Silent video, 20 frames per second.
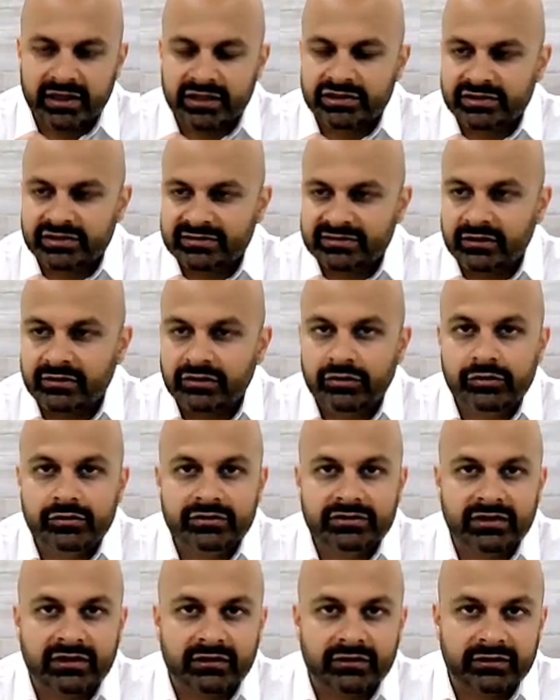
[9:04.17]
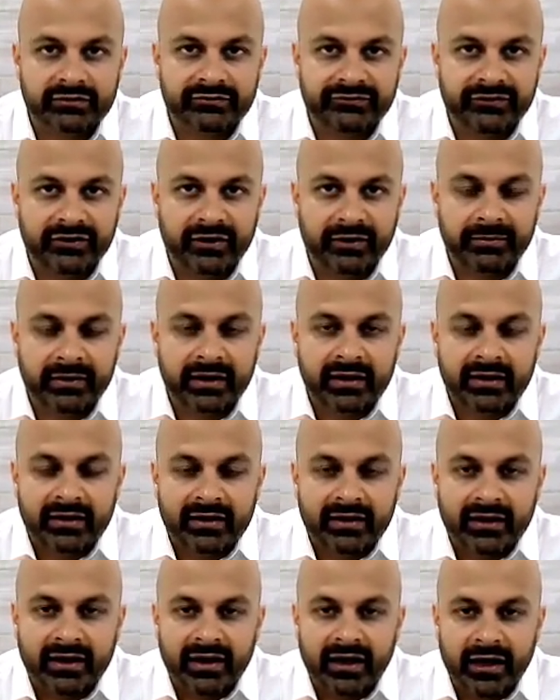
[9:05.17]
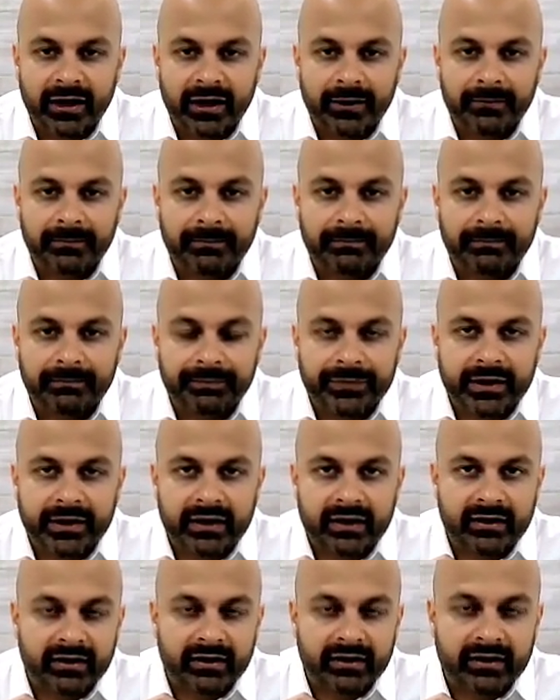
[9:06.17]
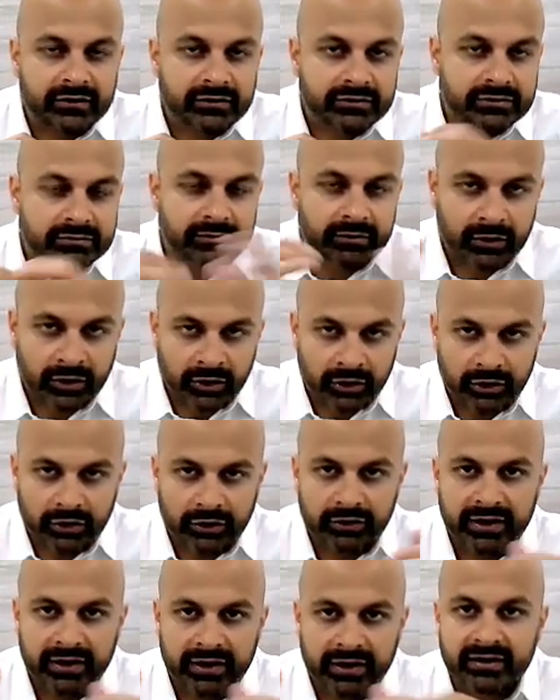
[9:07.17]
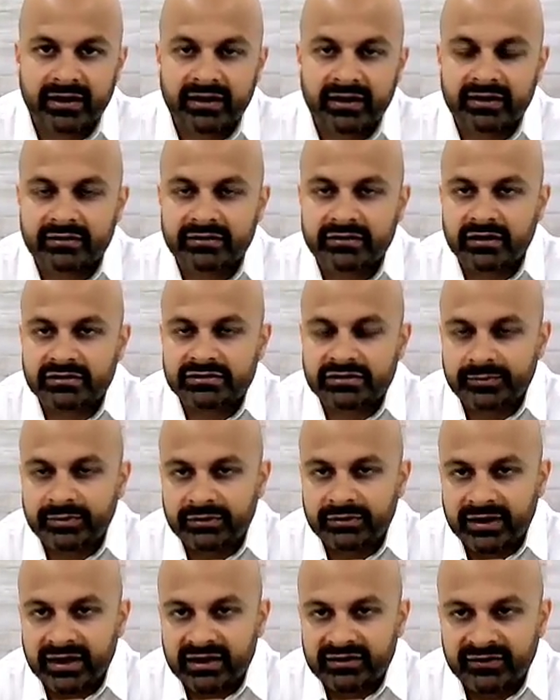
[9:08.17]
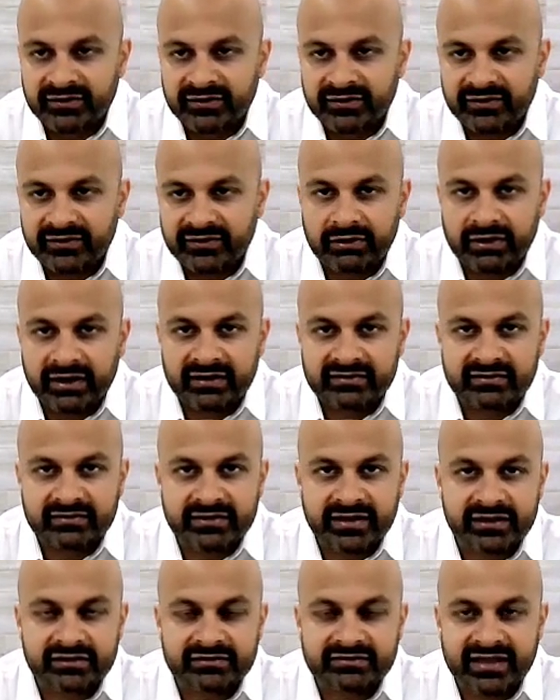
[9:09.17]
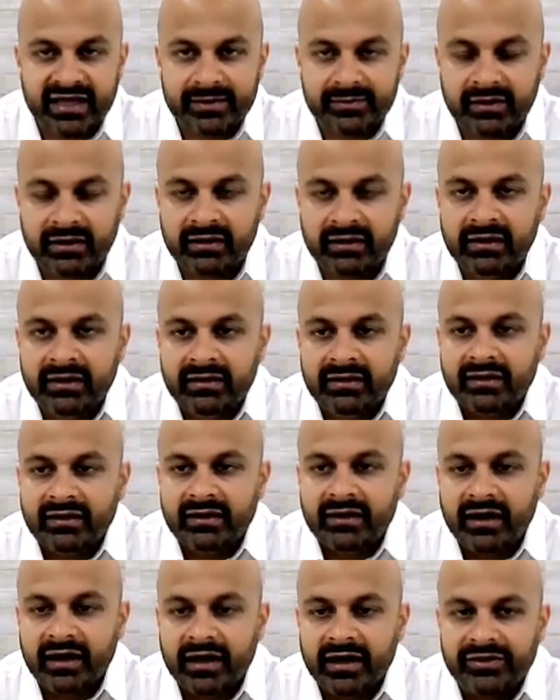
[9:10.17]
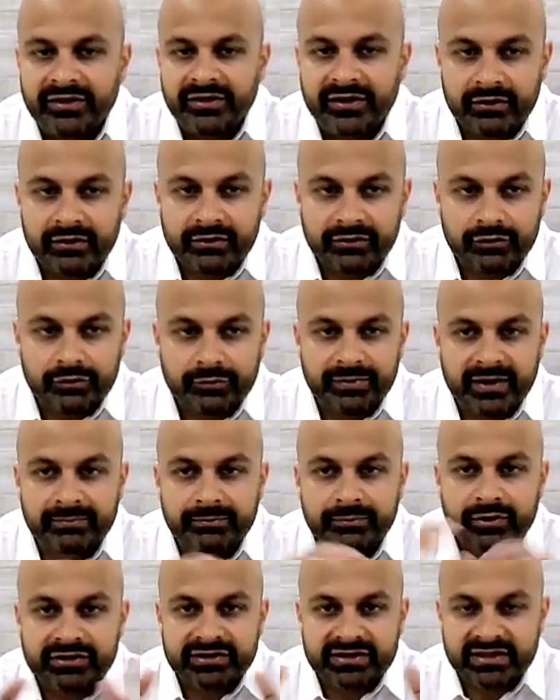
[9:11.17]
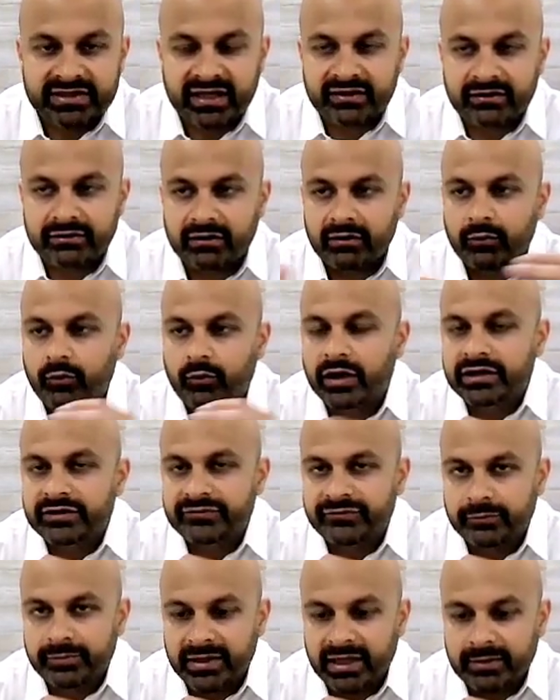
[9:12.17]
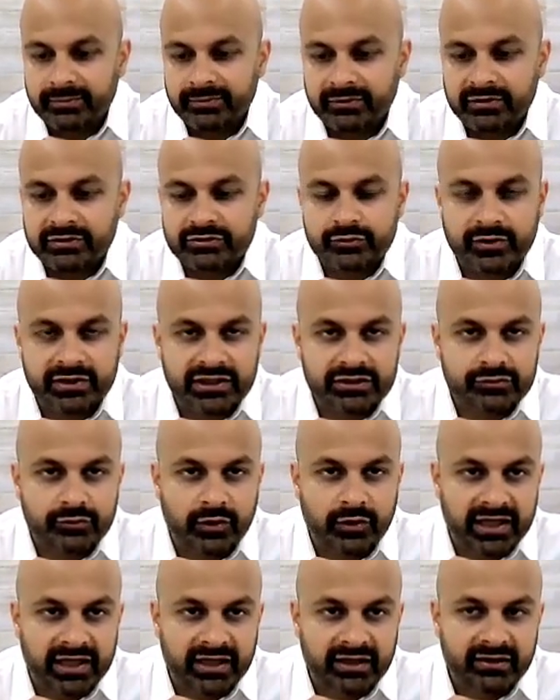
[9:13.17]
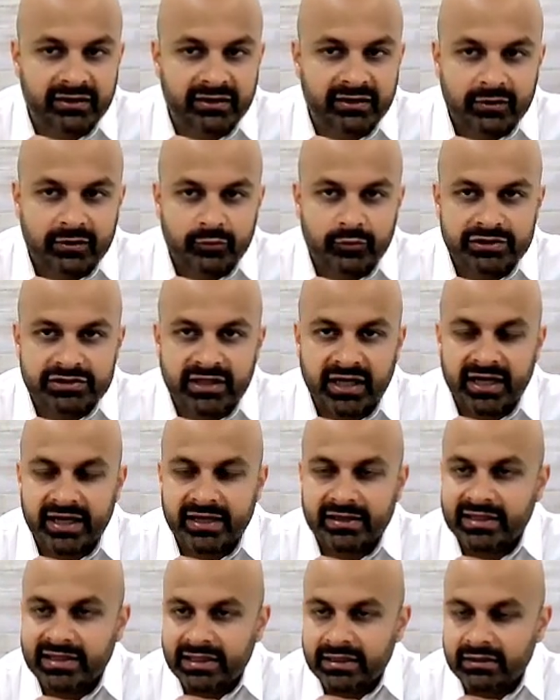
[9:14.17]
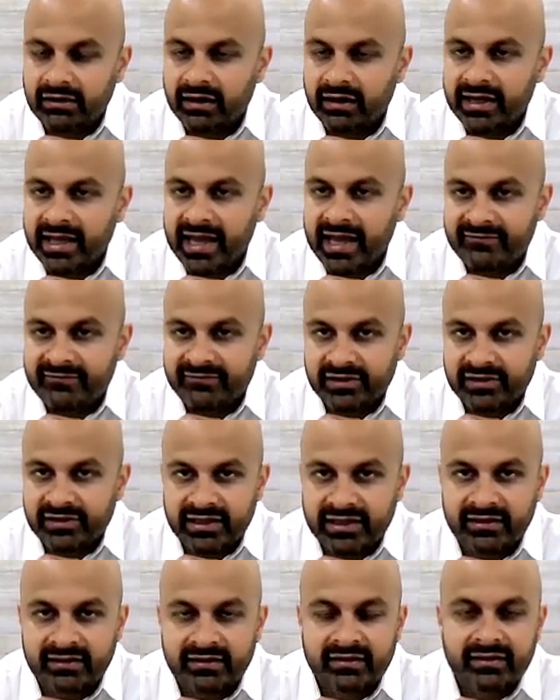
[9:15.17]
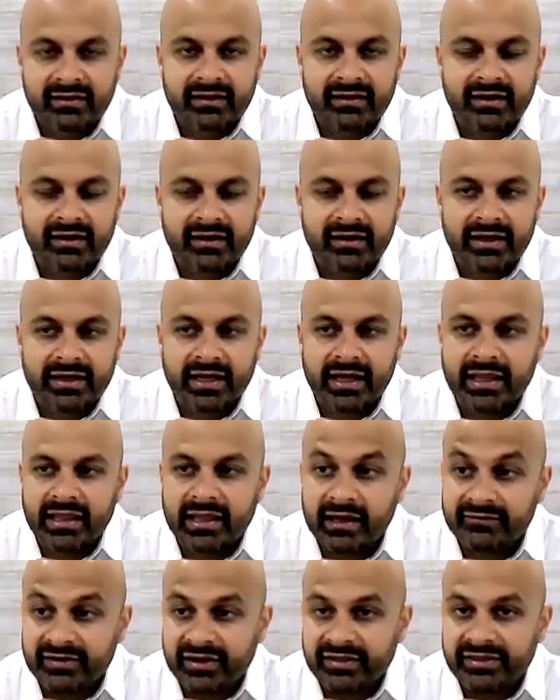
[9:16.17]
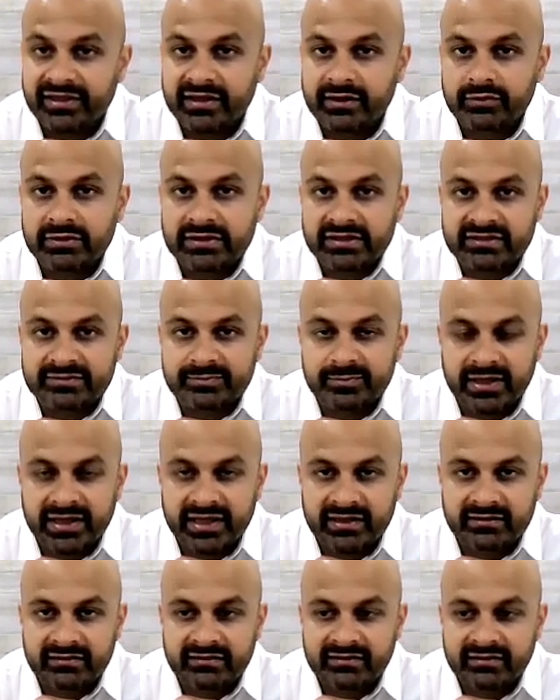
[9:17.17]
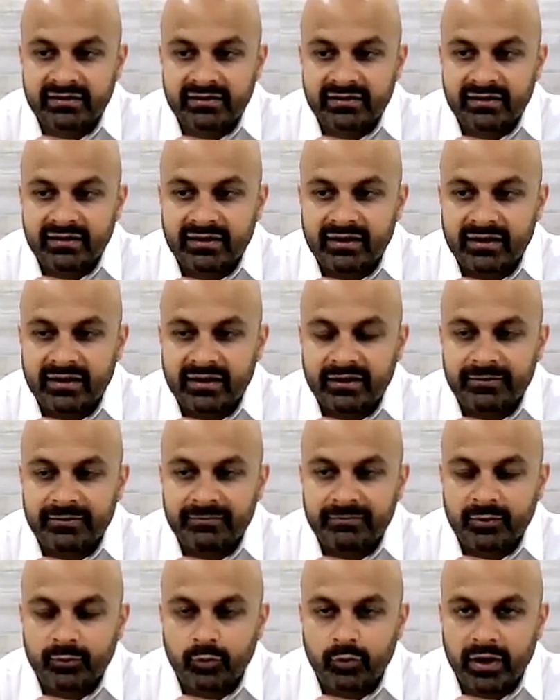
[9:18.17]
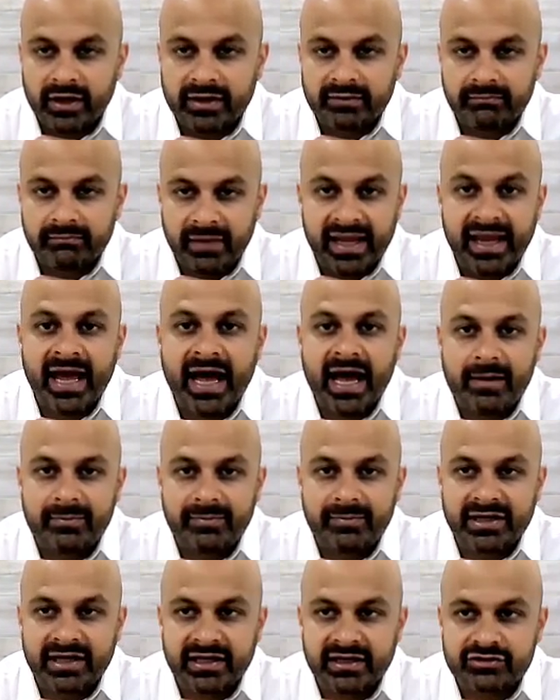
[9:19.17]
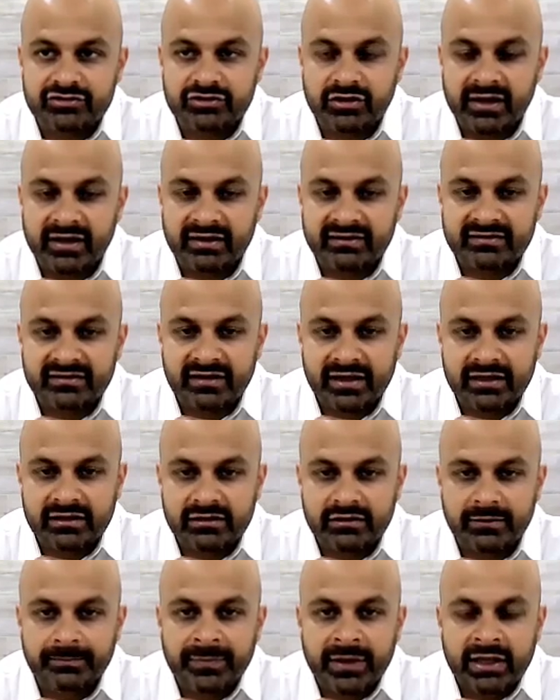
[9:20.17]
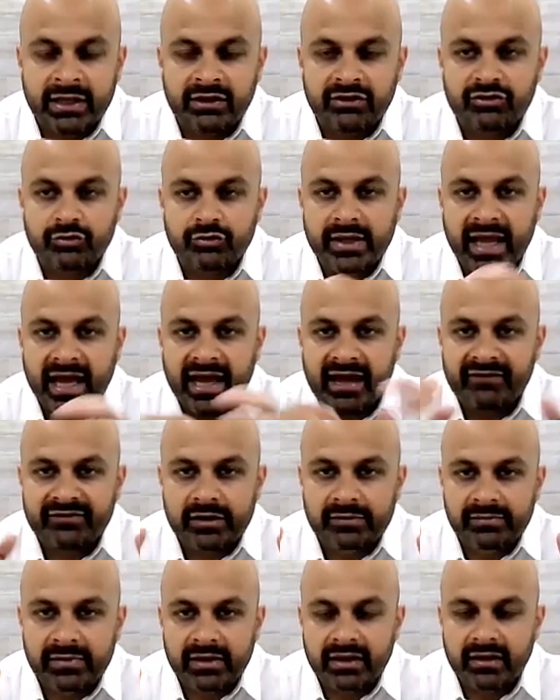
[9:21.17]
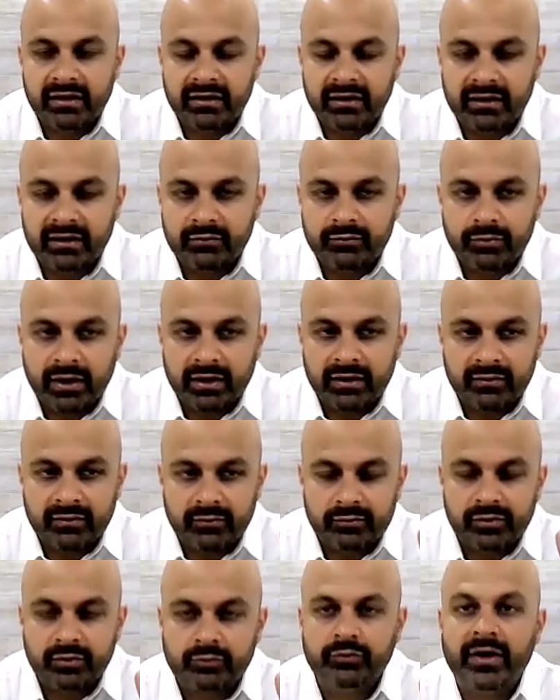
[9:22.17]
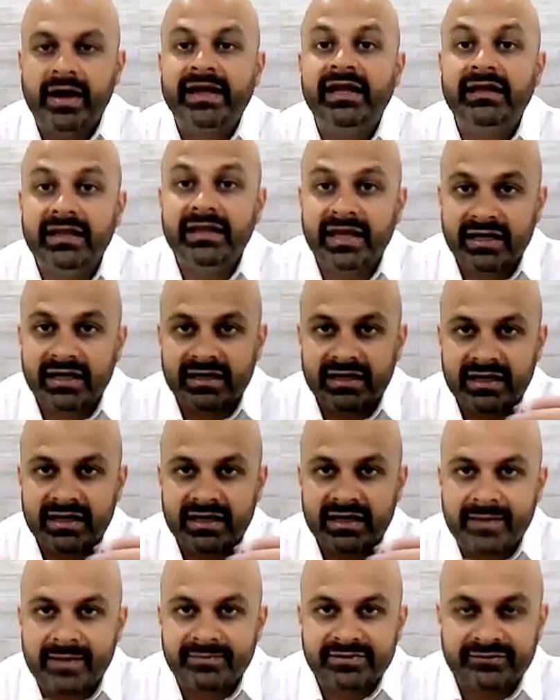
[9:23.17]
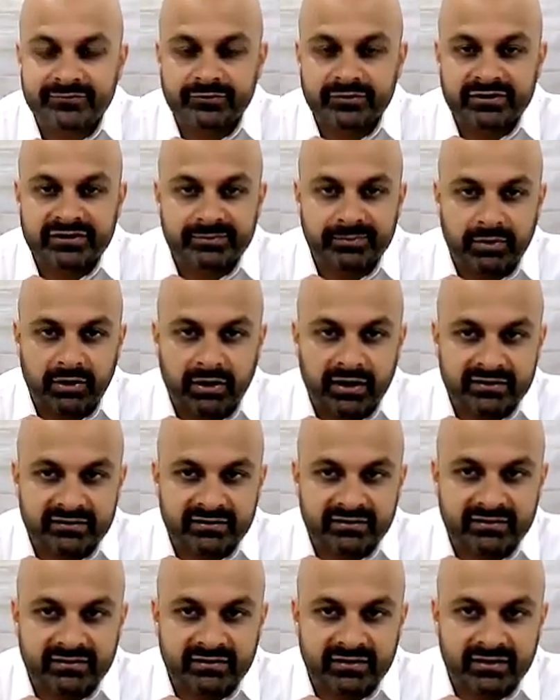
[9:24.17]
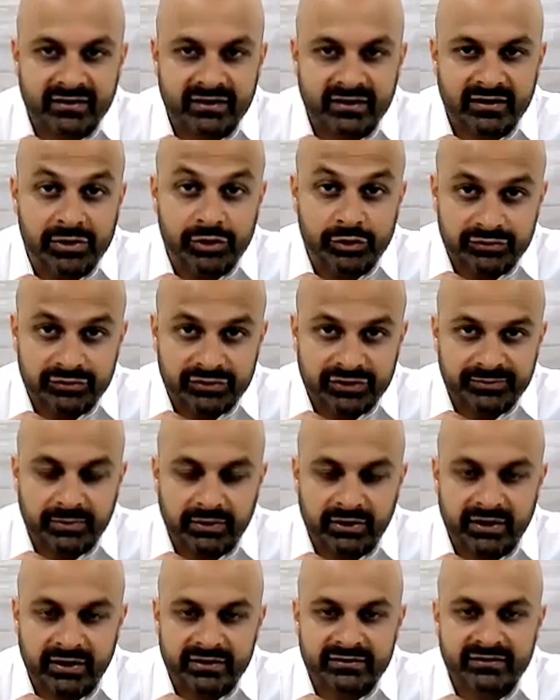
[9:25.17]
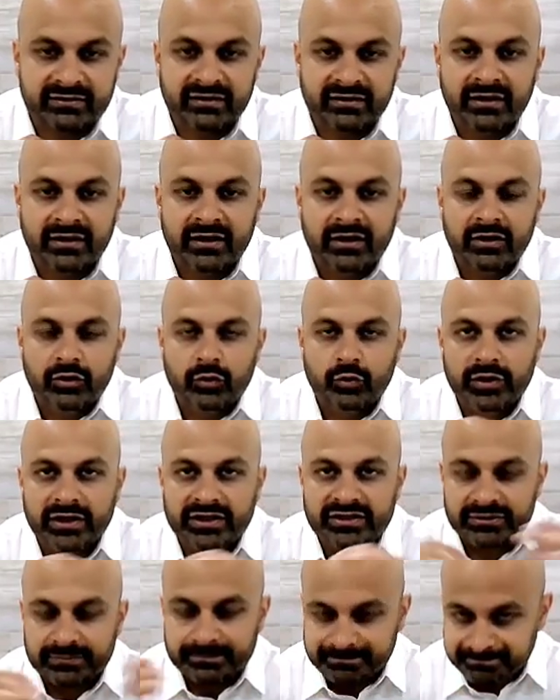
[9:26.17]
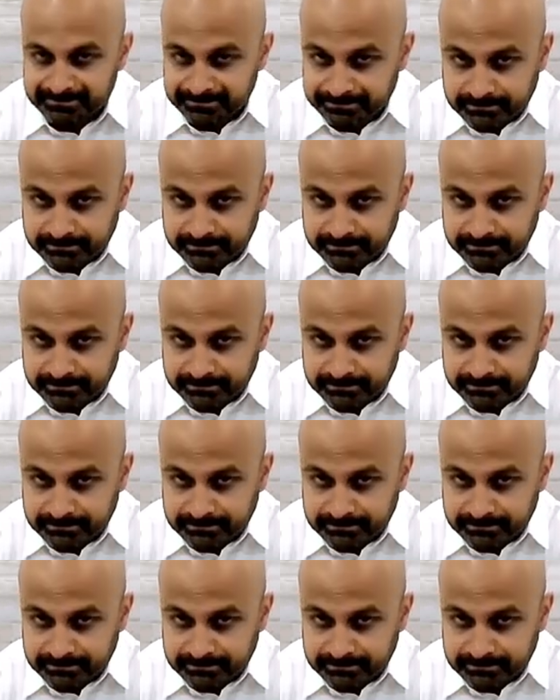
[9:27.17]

and just a hoot to learn from um, uh, her and, and Dr. Perez, Victor Perez, and Daniel Saban uh, and their group, they put together a wonderful paper in 2020, which I lean on heavily uh, and I love. And I think it really explains um, what may happen in a dry cycle. So we have an, a, a regulated adaptive response, uh, immune response, which